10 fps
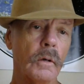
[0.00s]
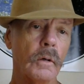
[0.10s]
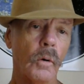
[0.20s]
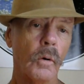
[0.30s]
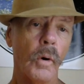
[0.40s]

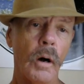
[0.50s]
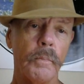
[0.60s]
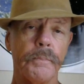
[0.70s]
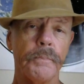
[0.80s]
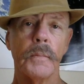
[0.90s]
Well,
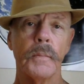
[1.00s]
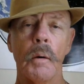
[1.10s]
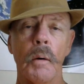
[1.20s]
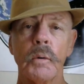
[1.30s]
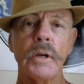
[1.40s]
I'm
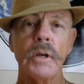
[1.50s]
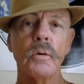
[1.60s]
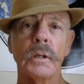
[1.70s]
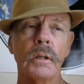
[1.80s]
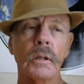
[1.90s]
going to read you a
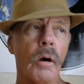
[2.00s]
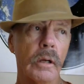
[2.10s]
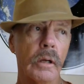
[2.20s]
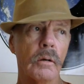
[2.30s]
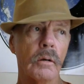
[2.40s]
little
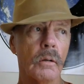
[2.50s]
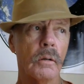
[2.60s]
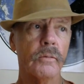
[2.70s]
article